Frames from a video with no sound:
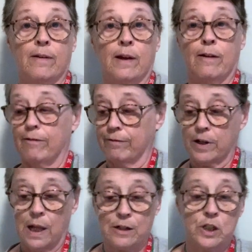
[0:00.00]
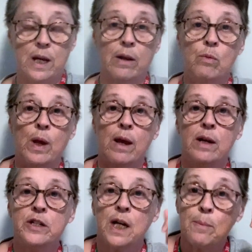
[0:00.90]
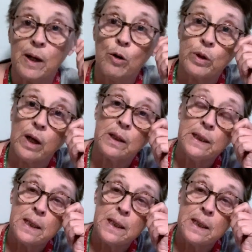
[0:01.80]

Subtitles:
have collected, and anytime I go to